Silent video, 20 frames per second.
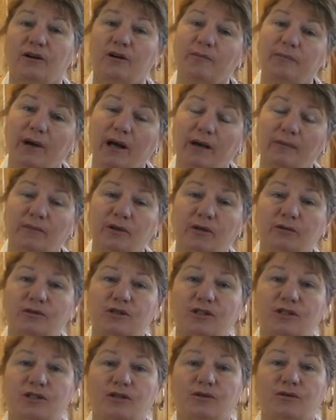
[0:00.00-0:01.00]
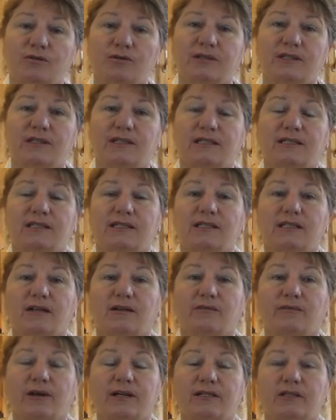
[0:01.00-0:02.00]
Her mom used to use
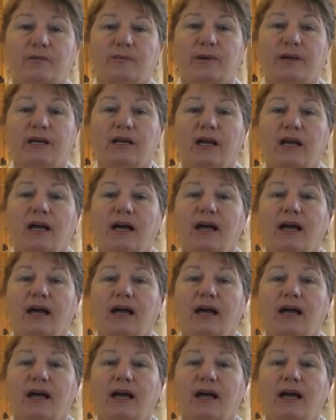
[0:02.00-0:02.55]
this recipe